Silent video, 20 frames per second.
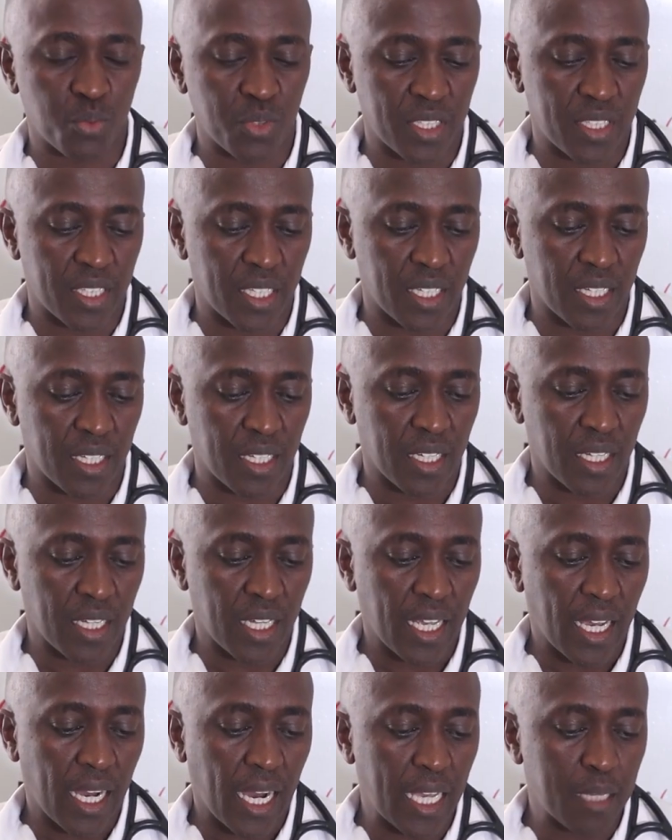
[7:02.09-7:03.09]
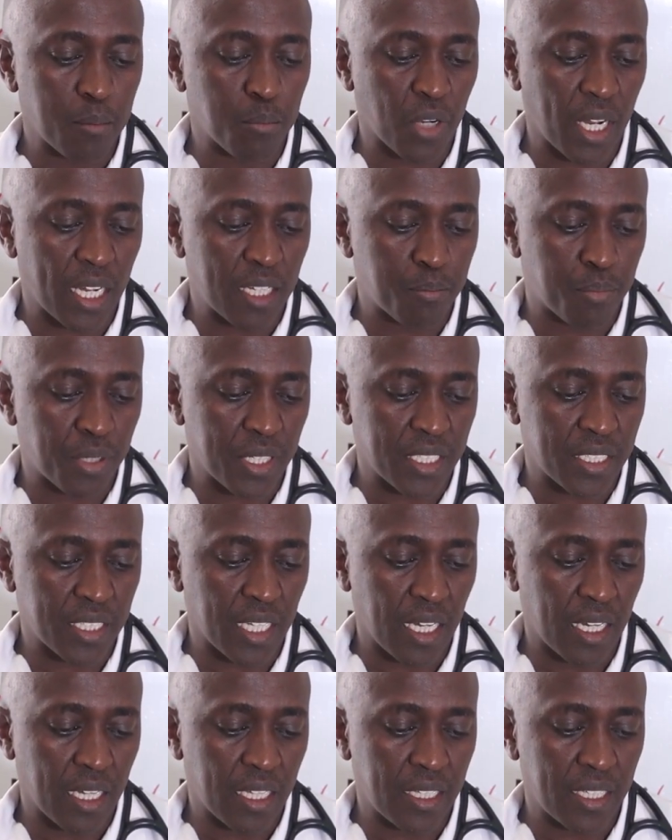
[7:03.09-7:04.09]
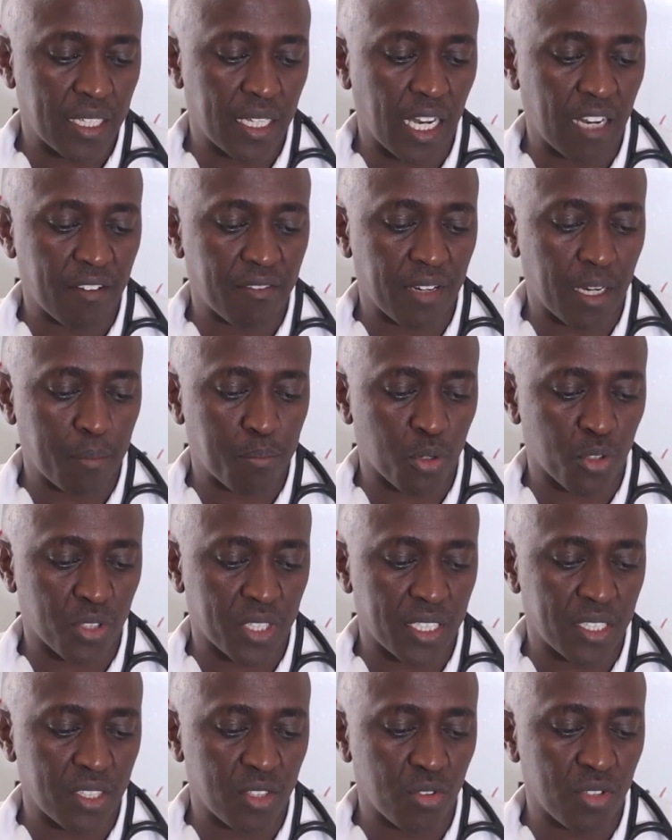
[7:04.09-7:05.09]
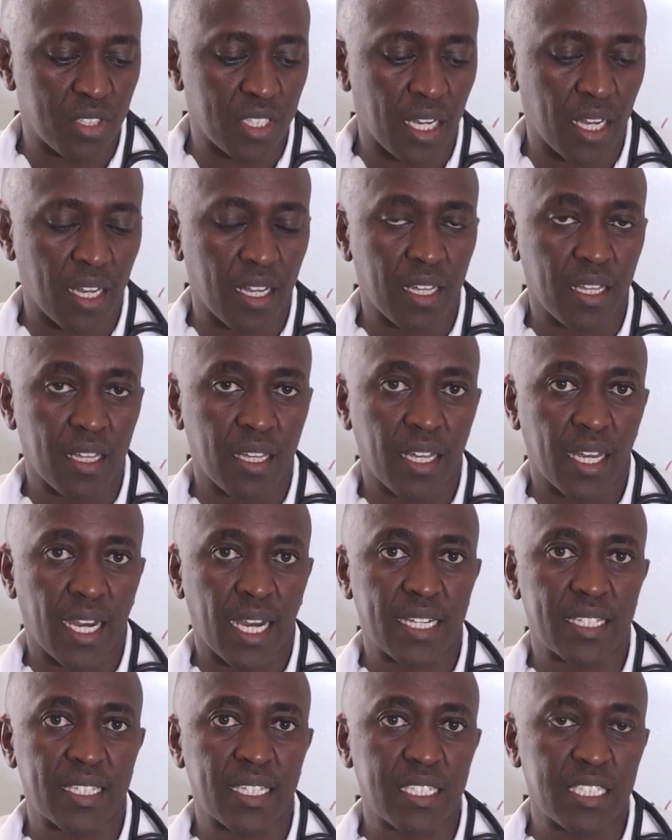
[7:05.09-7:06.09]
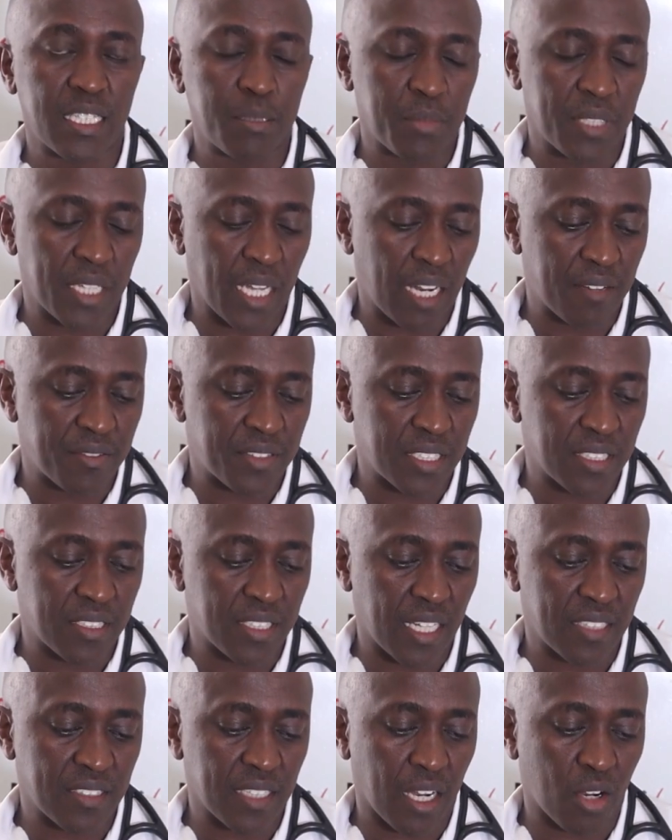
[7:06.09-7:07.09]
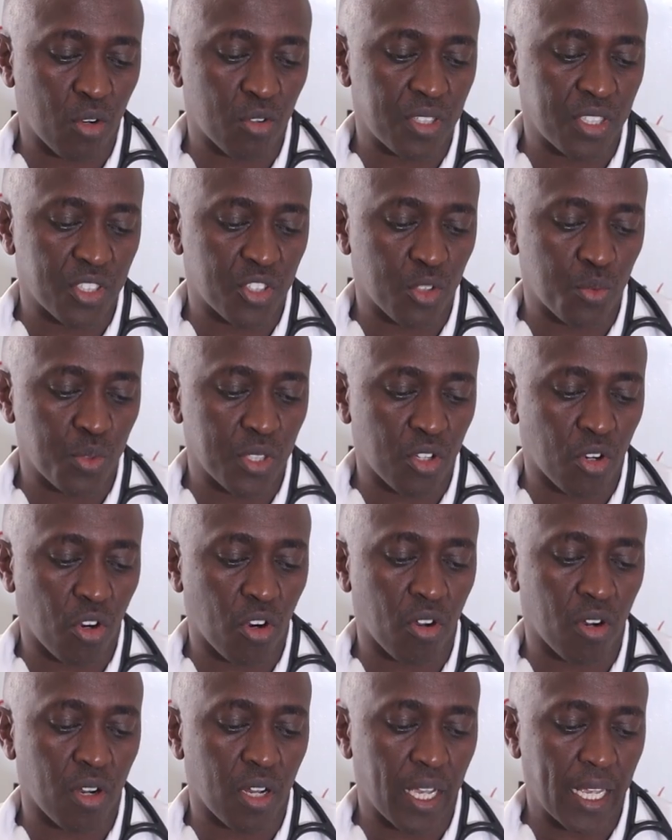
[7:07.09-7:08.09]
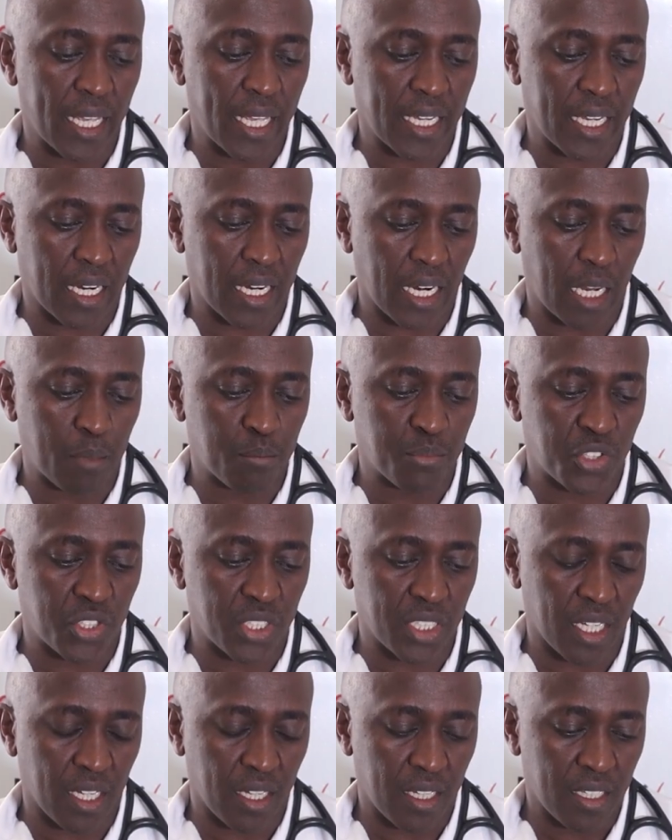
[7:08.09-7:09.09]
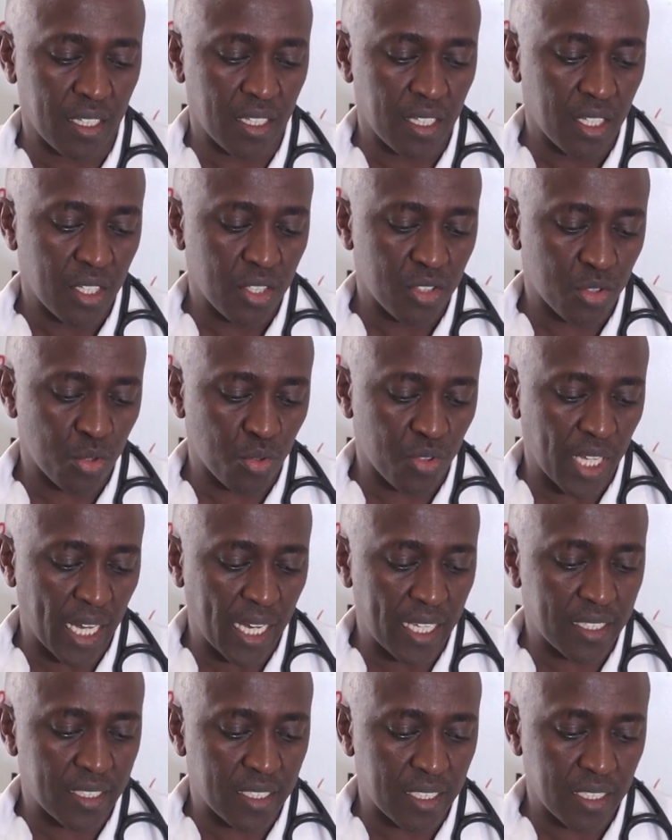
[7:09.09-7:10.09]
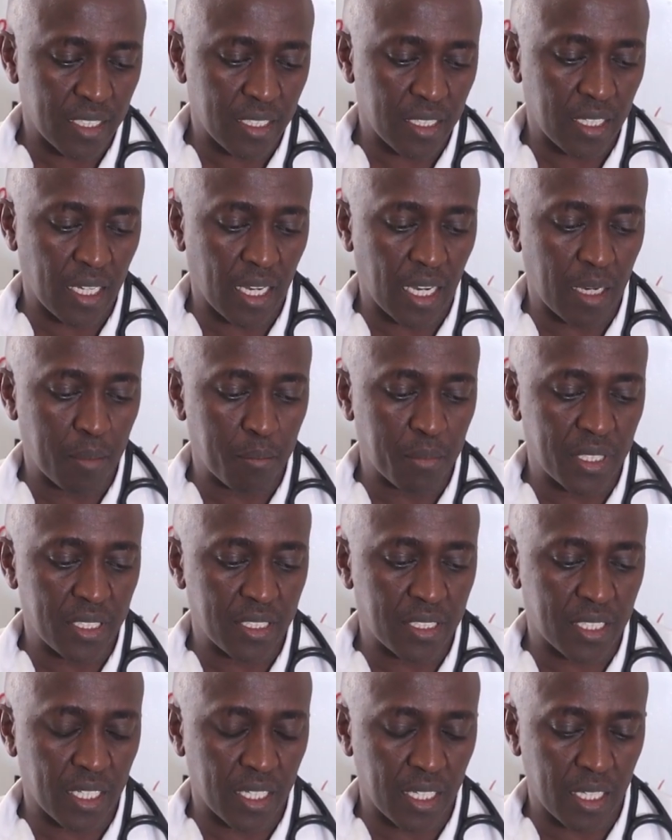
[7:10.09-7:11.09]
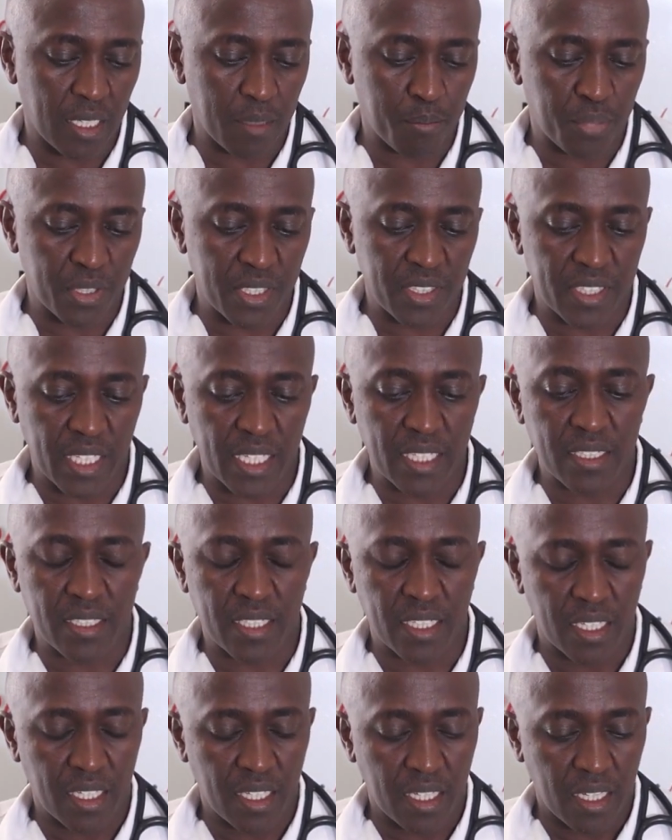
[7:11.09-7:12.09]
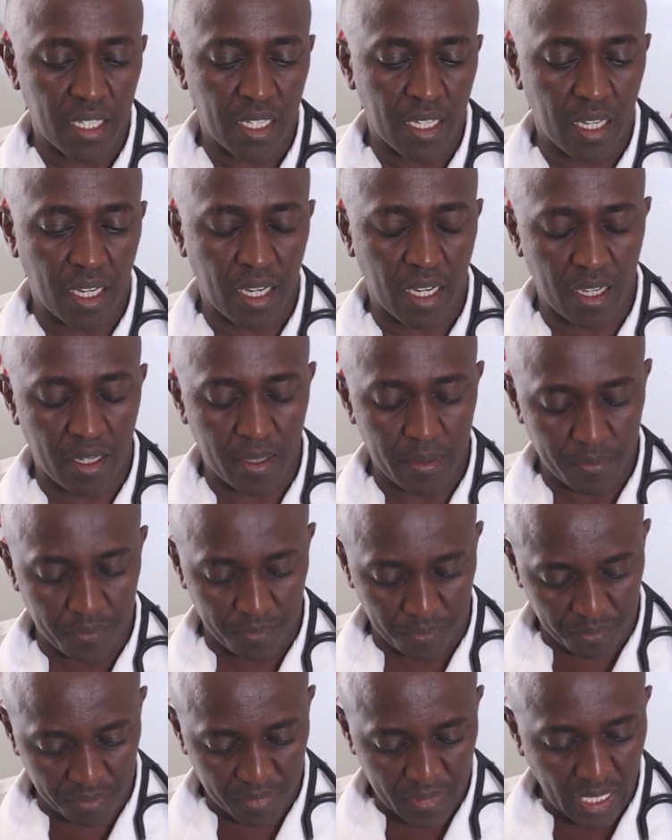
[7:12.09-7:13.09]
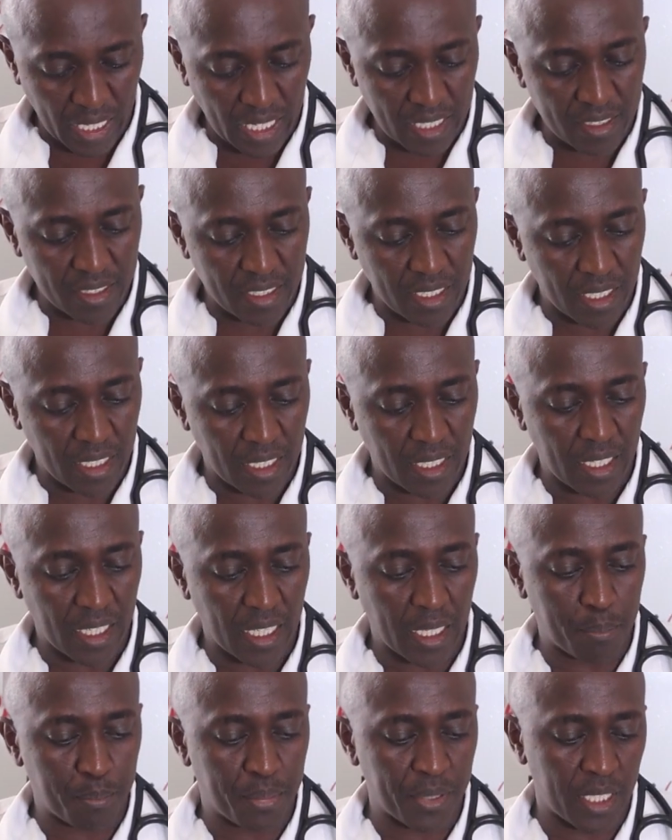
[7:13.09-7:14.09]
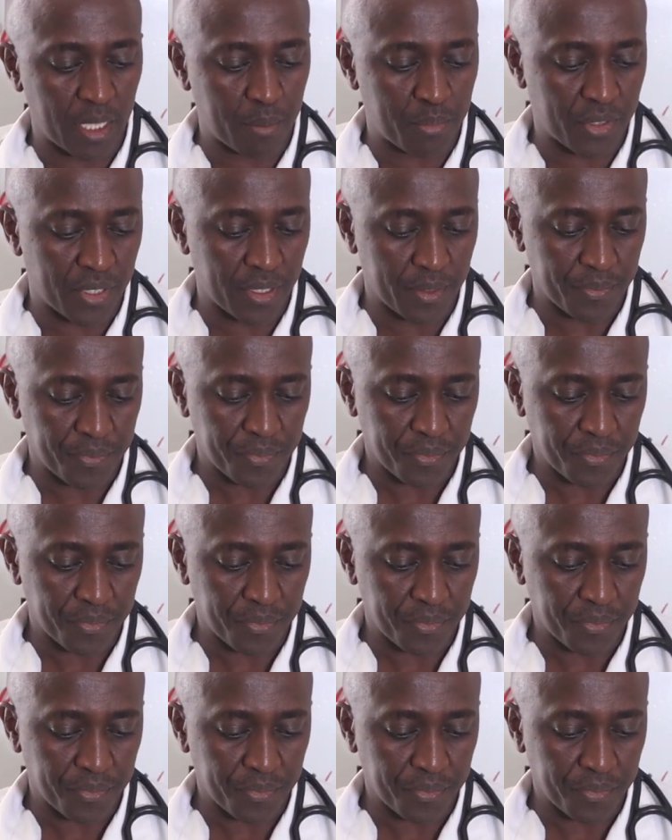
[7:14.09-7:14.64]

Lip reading: with high blood pressure, they have proteinuria, and then they may have seizures, a condition we call eclampsia. So that may present as epilepsy.